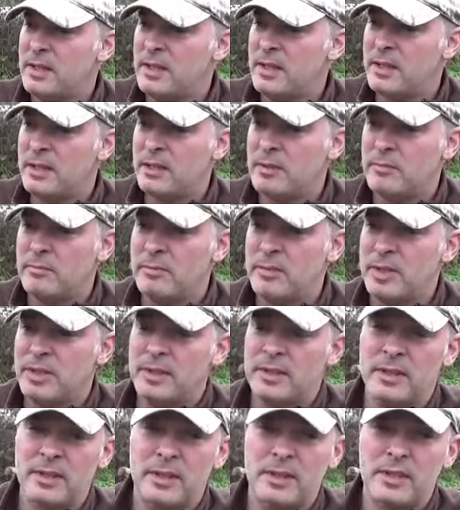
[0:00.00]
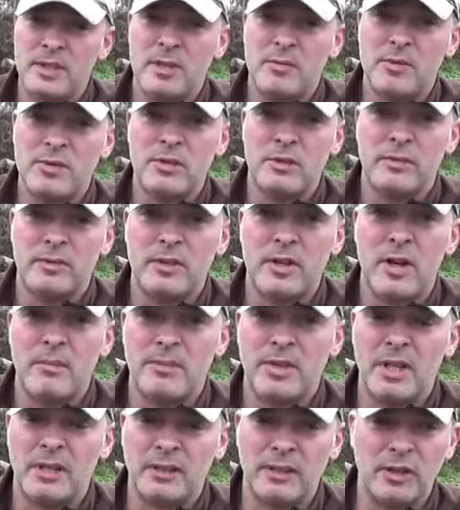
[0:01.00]
But it seems to have calmed
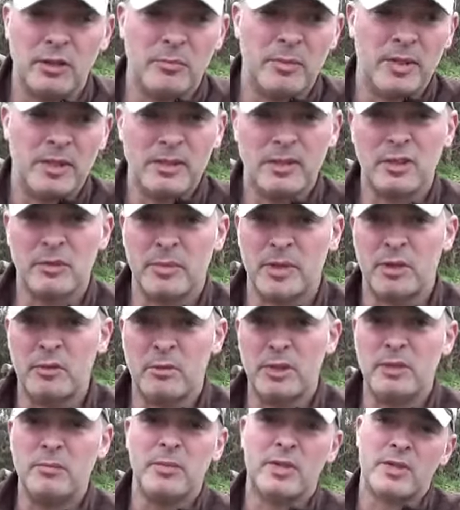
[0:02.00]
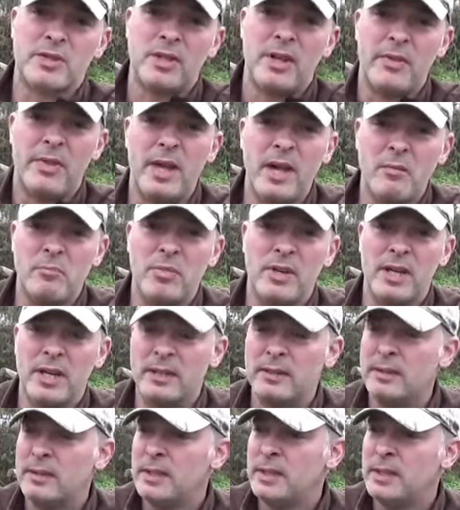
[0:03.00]
down a little bit. A little bit of wind, but it's not that bad.